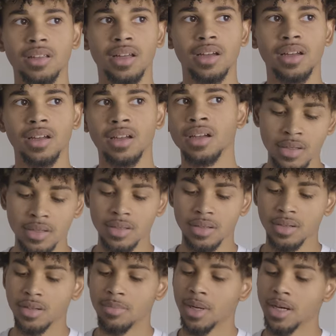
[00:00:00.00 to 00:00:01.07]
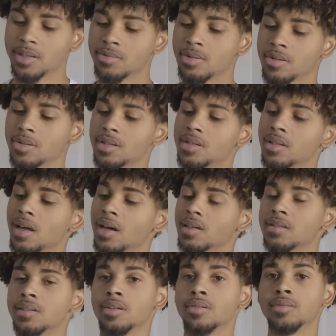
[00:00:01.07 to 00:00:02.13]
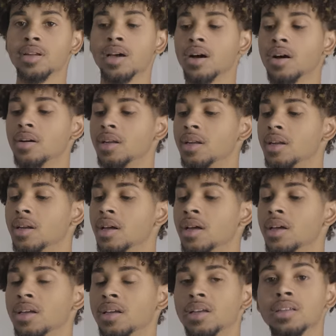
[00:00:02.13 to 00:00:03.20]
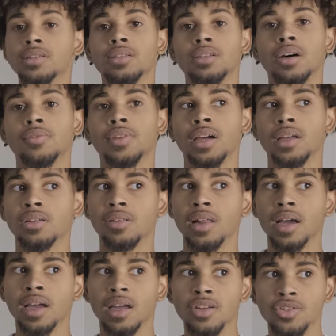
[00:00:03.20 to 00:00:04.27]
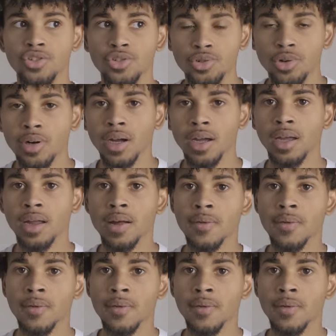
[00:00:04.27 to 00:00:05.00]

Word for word: like so you might as well just like settle down and get stuff that you like enjoy